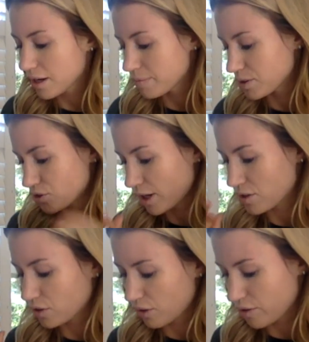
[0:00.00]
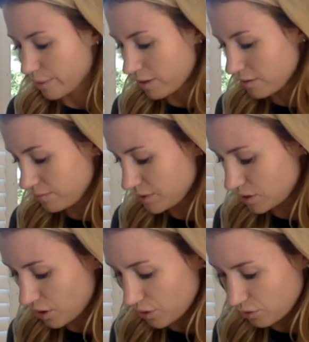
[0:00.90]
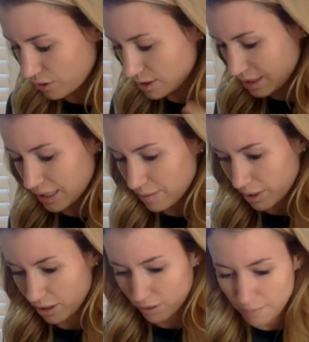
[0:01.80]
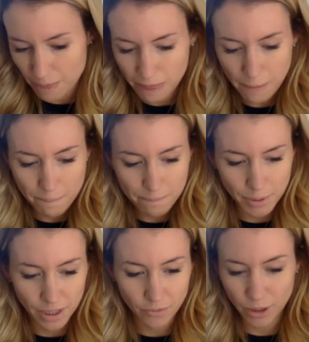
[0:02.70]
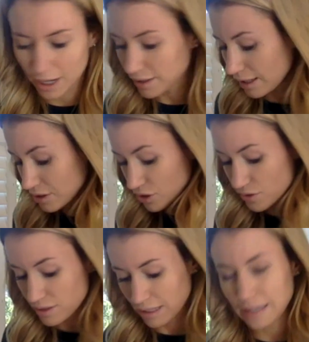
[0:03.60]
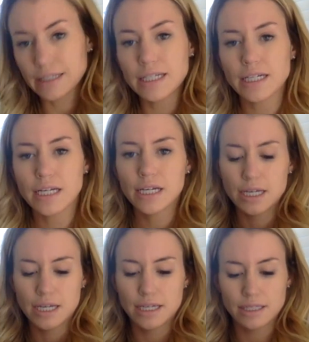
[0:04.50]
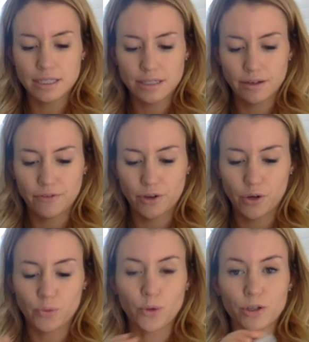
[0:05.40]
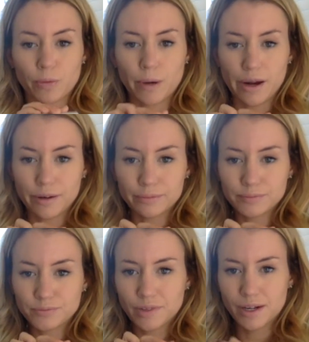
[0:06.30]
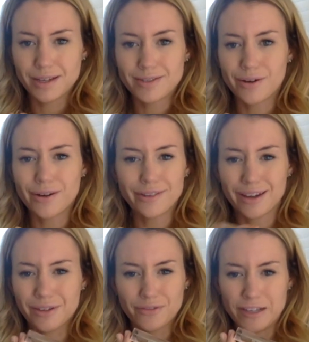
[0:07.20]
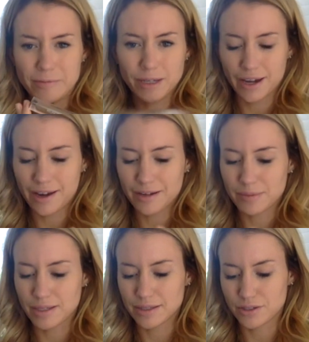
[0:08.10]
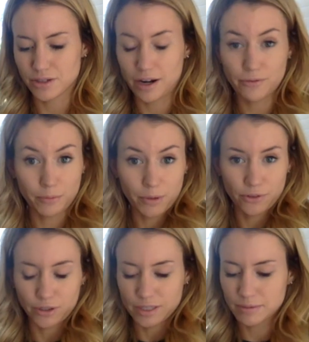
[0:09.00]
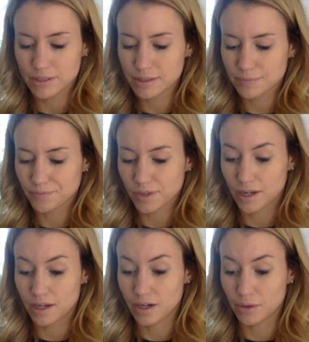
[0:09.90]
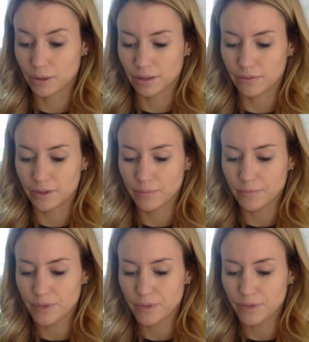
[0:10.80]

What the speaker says: I've been trying to grow them out, so it's getting better. But what I like to use lately is this stuff called Wonder Brow. And I saw it in like a Facebook ad, and my sister got it for me for Christmas, and I really love it.